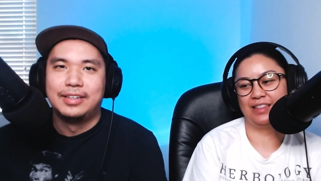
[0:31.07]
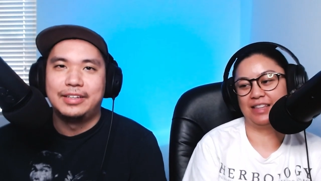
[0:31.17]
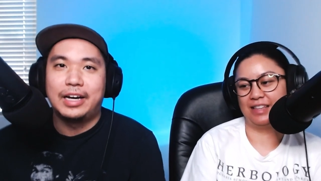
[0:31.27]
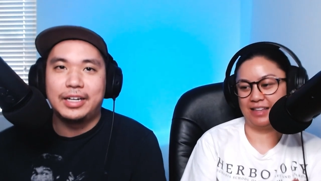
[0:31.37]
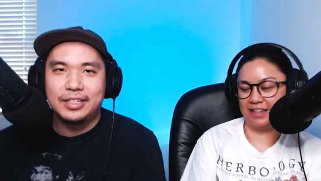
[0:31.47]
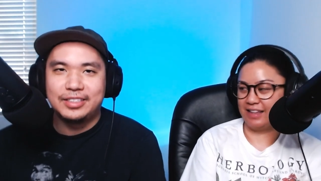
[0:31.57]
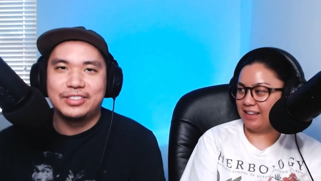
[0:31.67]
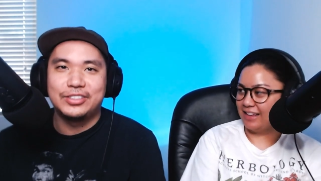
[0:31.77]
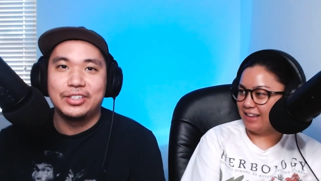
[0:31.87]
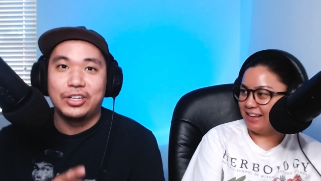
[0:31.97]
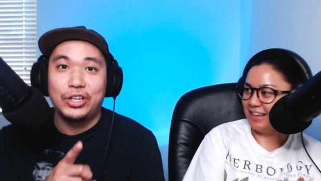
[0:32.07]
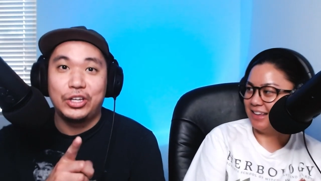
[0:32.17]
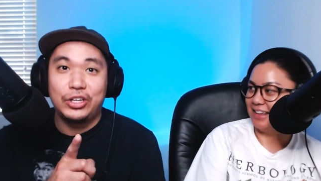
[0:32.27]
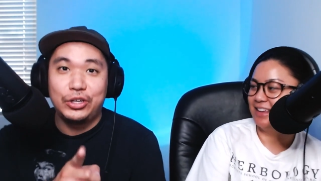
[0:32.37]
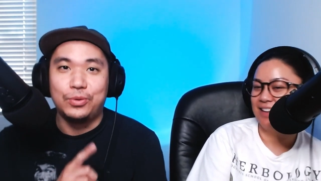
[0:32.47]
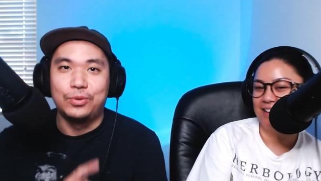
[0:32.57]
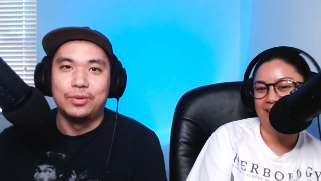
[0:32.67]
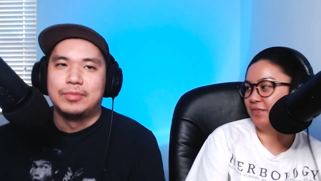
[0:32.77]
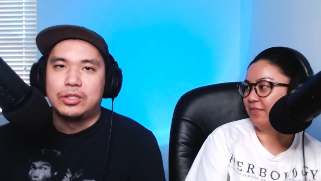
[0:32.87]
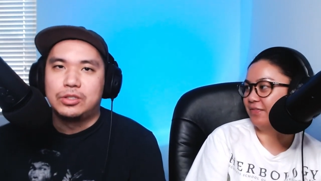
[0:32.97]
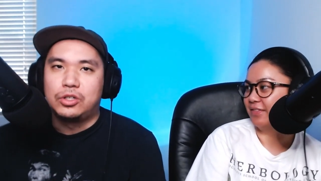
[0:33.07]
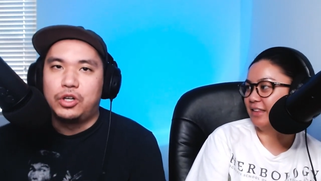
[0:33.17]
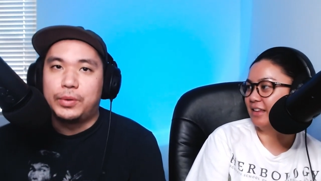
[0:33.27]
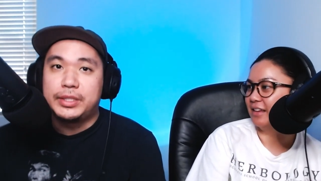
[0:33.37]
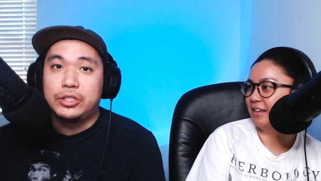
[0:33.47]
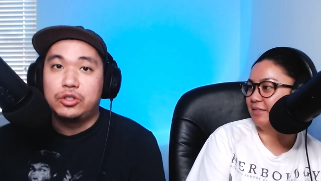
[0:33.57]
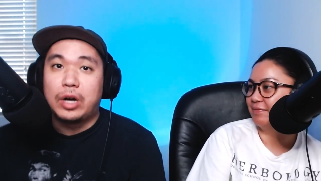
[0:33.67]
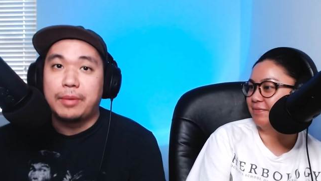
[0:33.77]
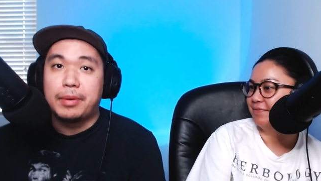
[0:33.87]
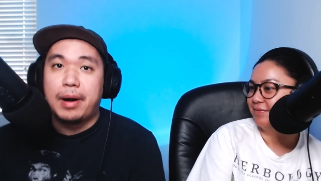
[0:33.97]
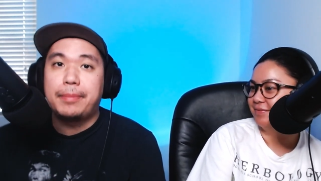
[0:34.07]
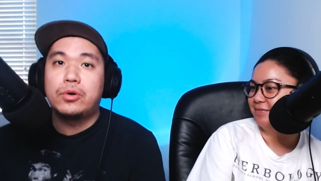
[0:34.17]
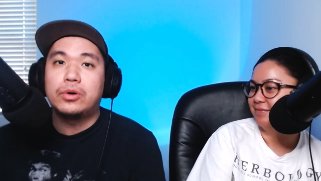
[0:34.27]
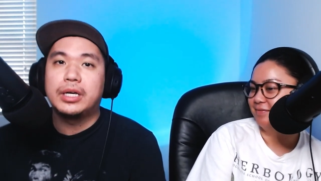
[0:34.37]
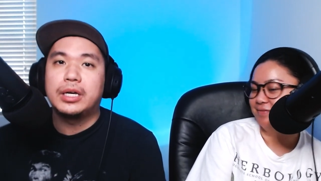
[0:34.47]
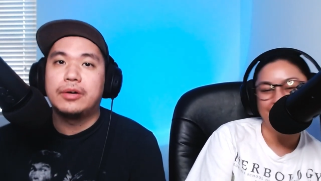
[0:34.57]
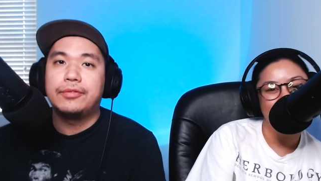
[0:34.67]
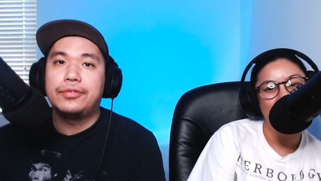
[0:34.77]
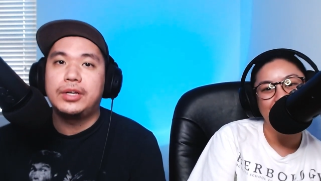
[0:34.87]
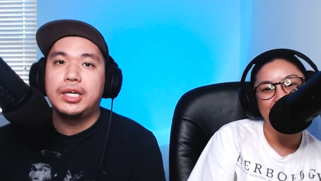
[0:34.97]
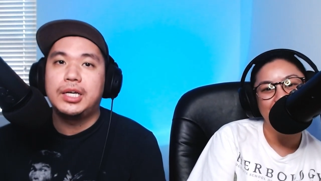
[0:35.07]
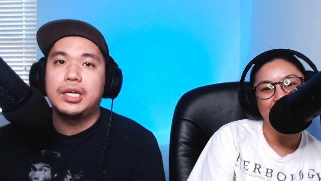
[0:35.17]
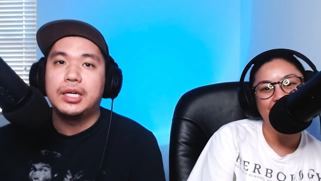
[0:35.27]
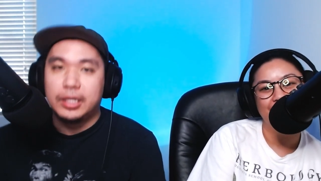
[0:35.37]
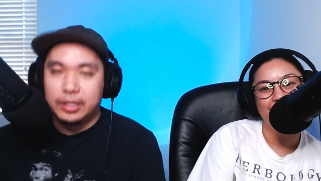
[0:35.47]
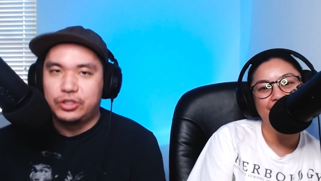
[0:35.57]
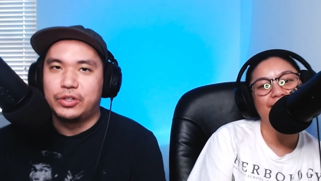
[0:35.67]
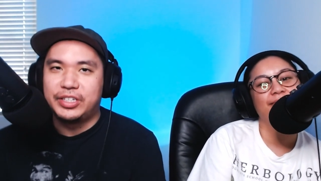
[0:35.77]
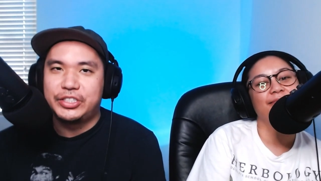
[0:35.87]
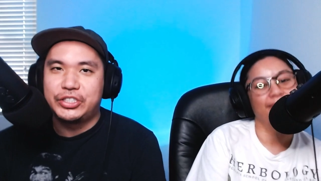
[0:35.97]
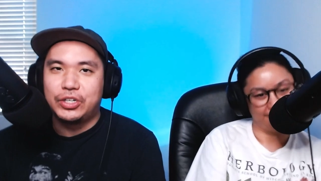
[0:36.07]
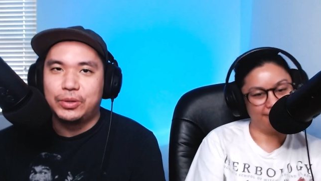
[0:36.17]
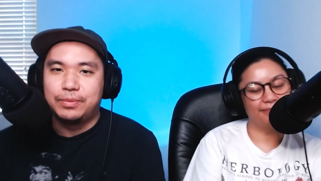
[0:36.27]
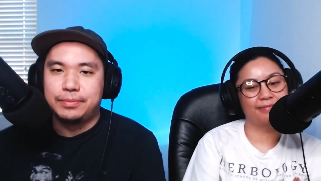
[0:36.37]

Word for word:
Speaker 1: Not us. You. So you know what to do. Grab your popcorn, get comfy, and enjoy the show.